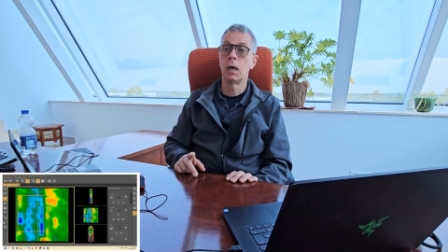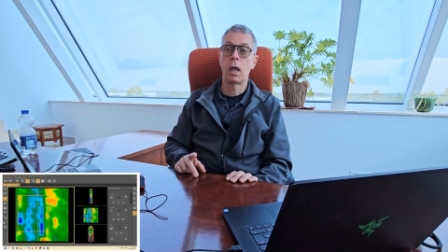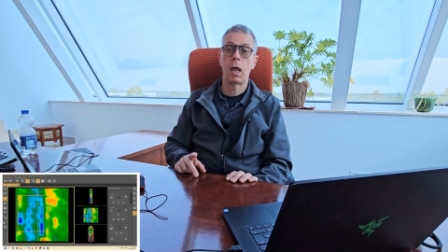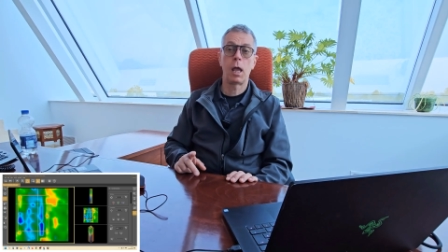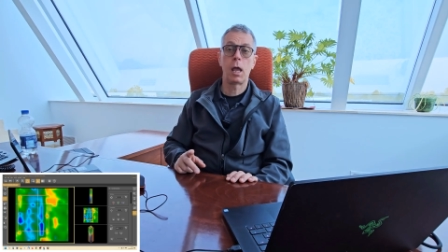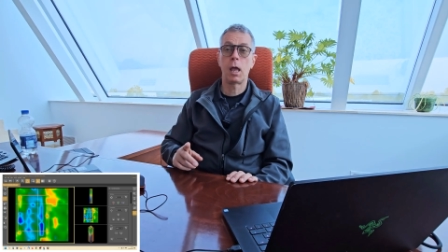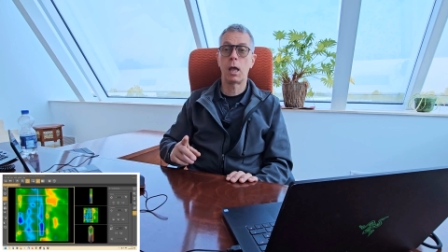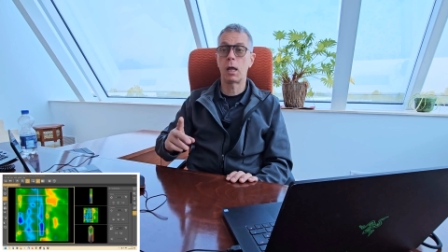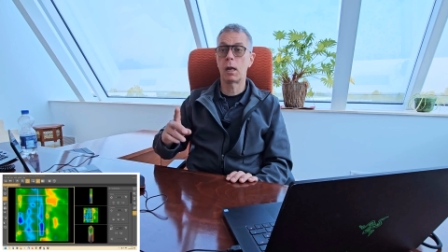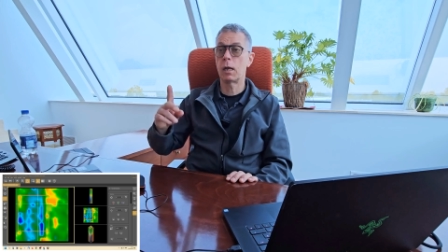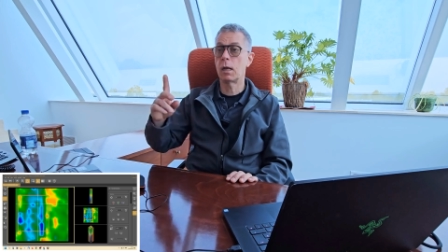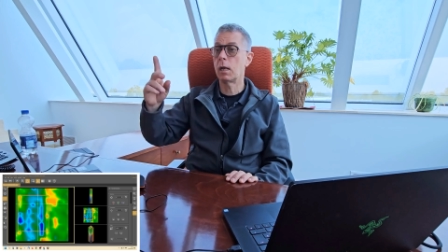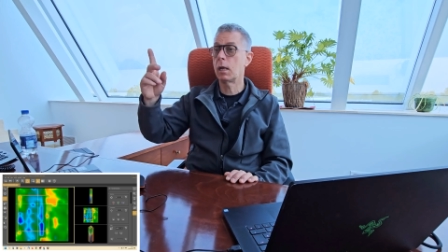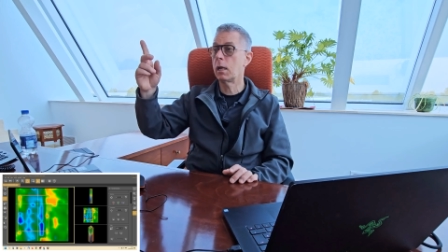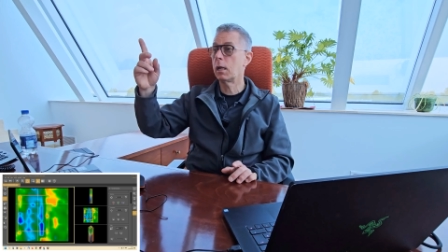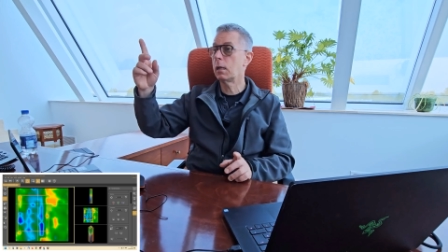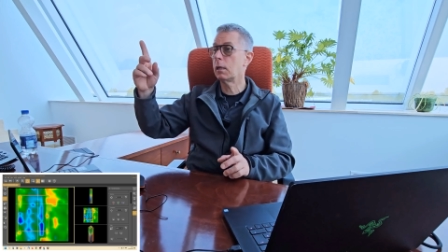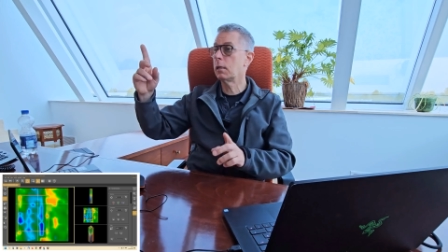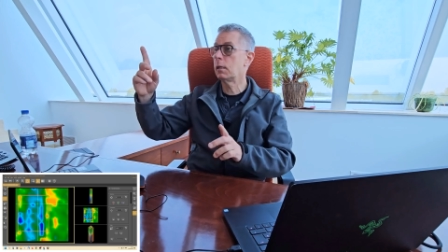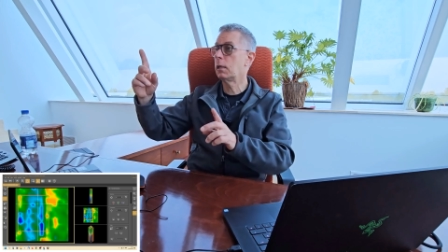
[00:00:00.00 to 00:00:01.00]
And
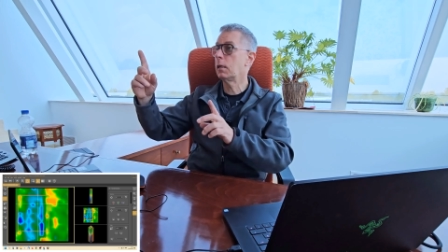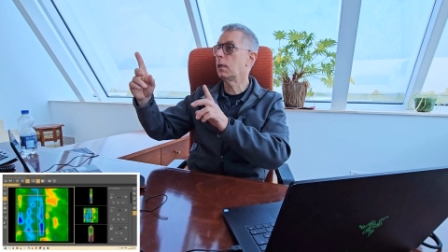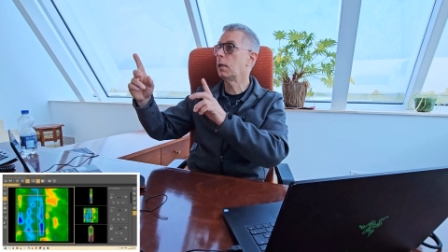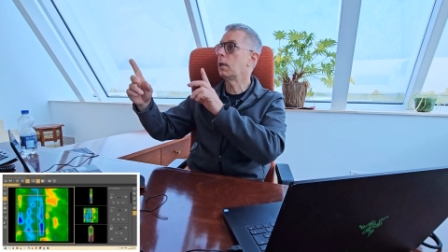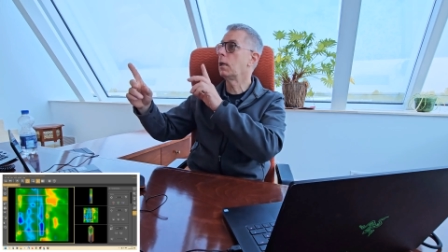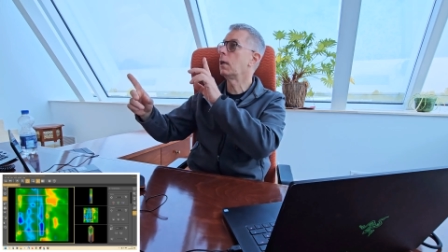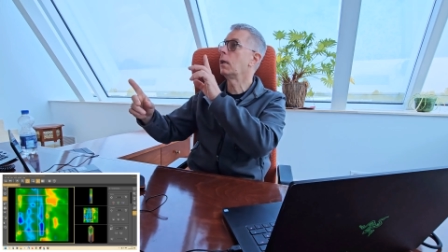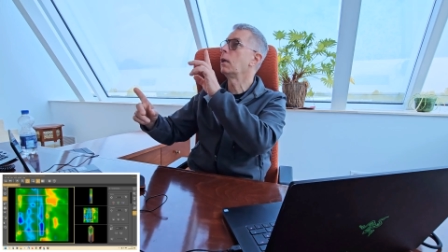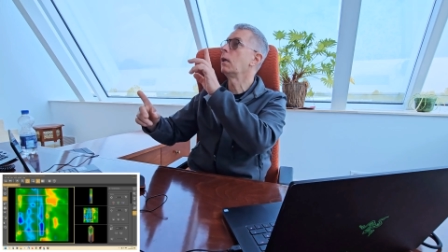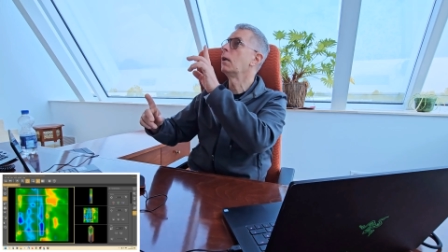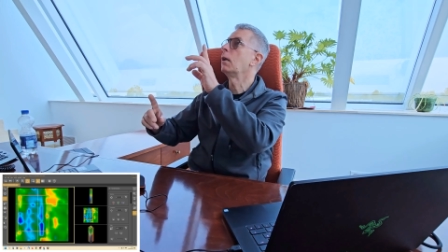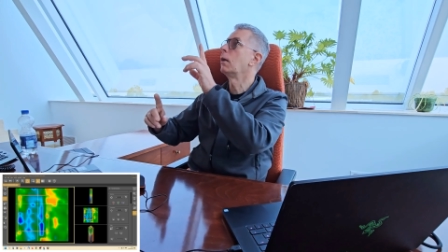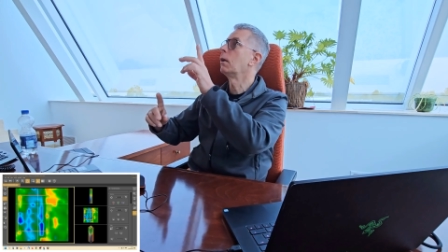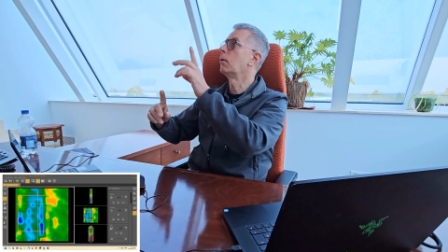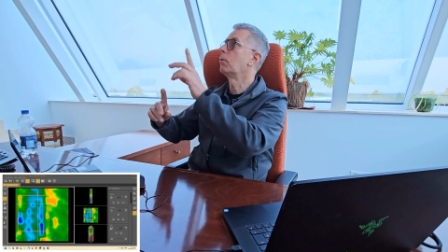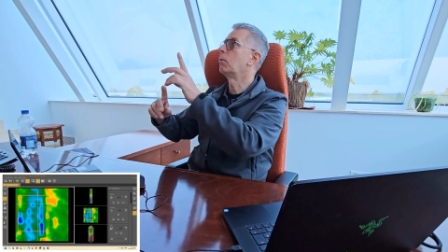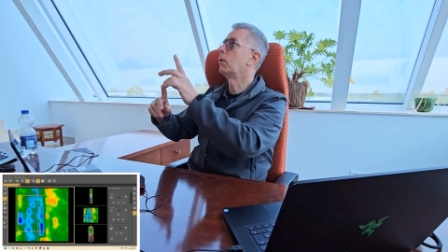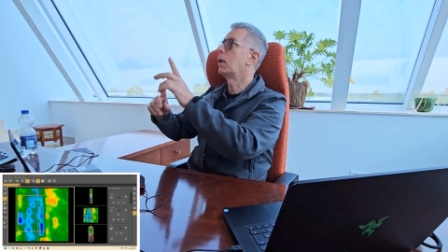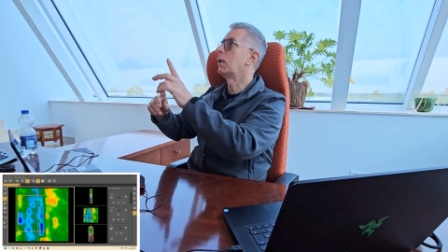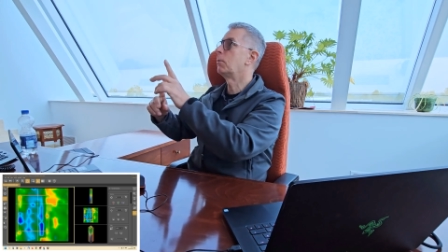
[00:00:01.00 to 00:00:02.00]
in the,
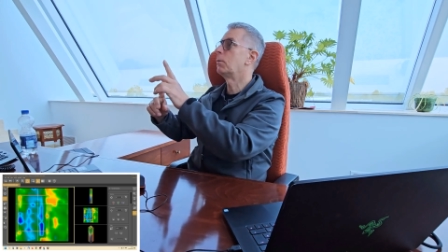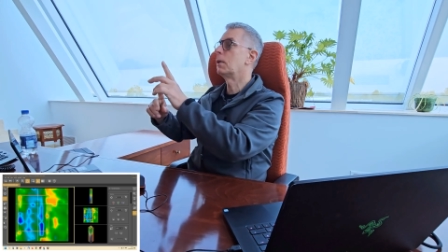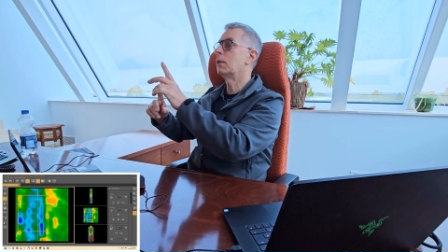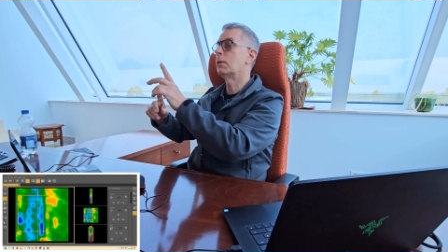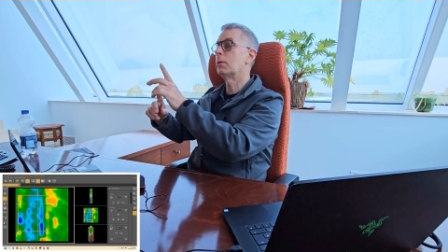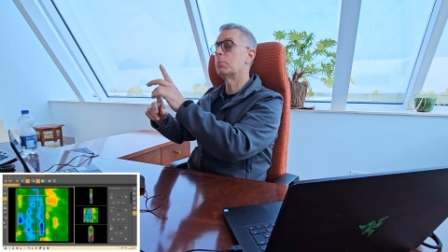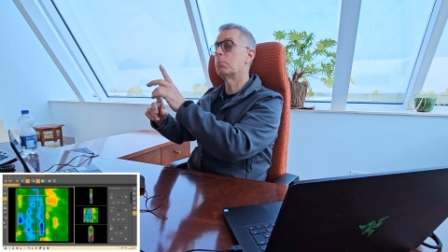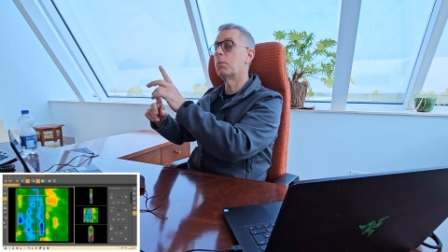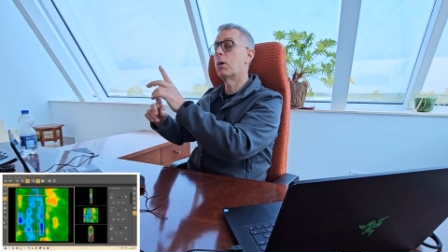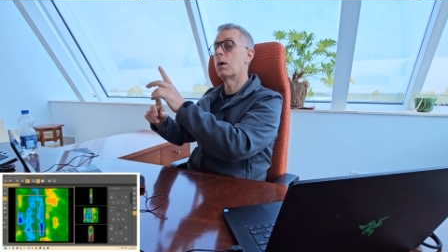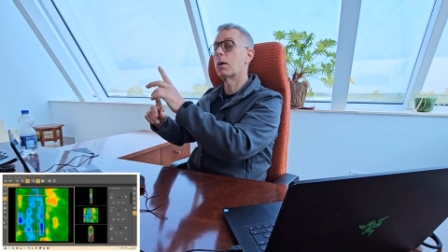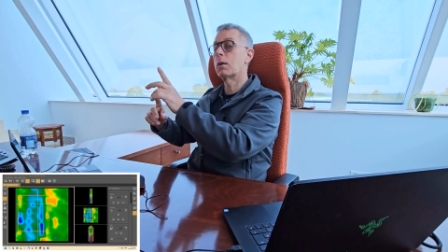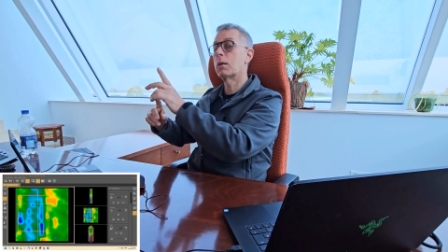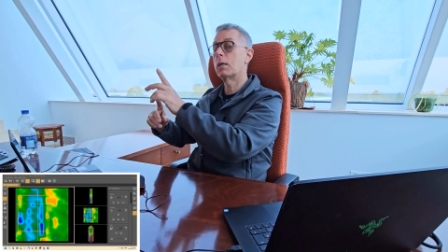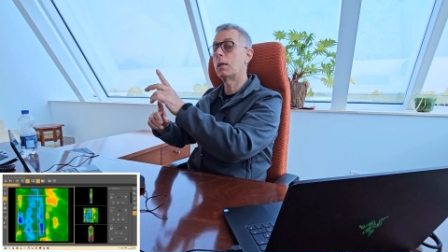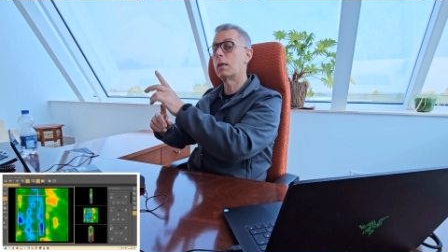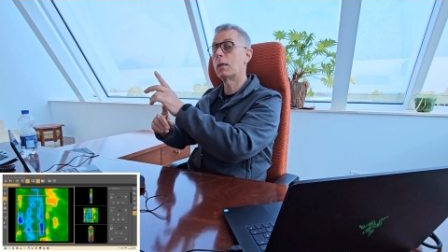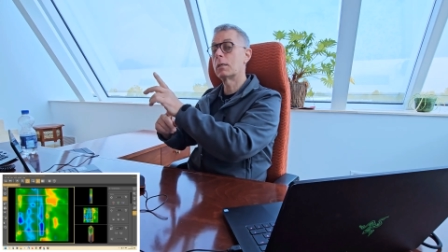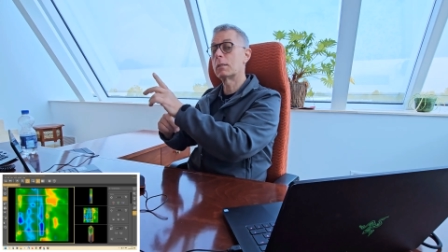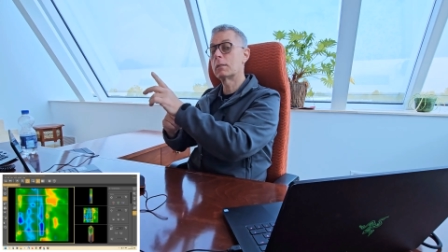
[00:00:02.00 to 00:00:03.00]
wait a minute,
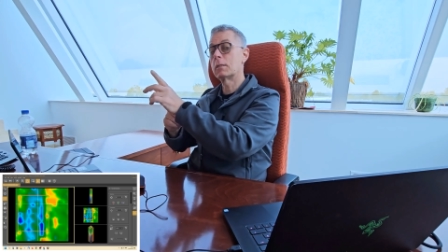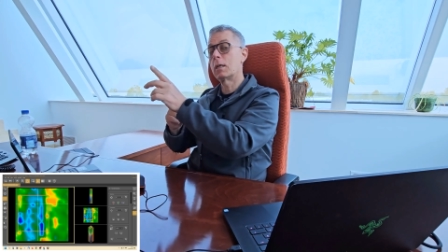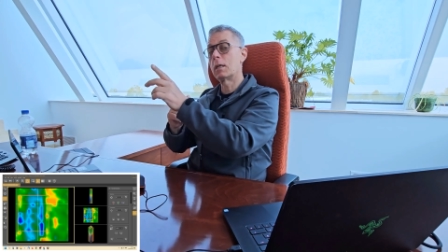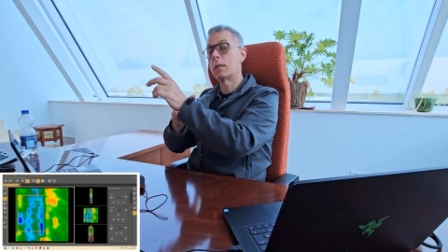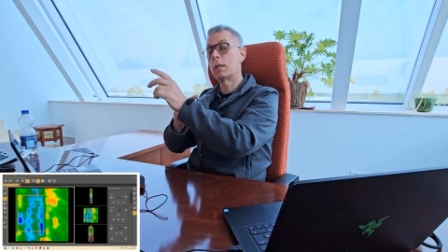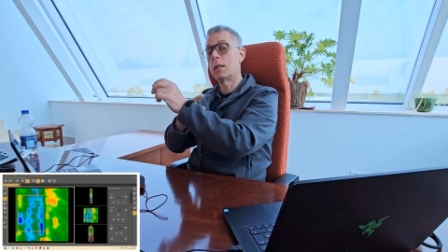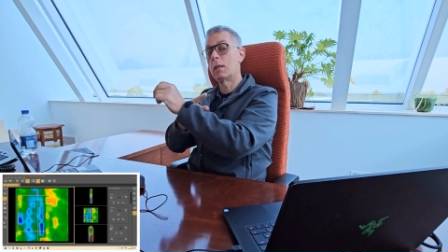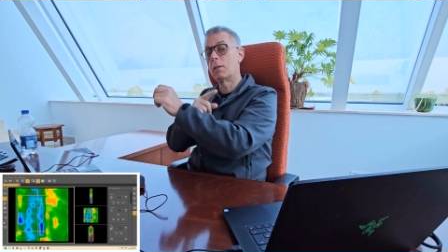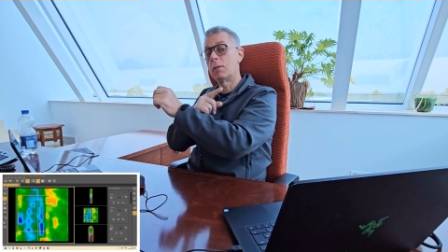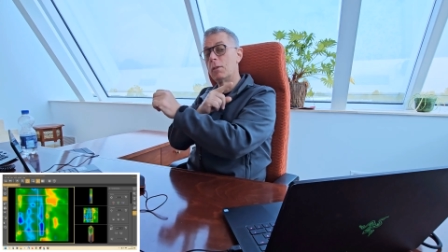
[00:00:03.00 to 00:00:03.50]
marketing, it said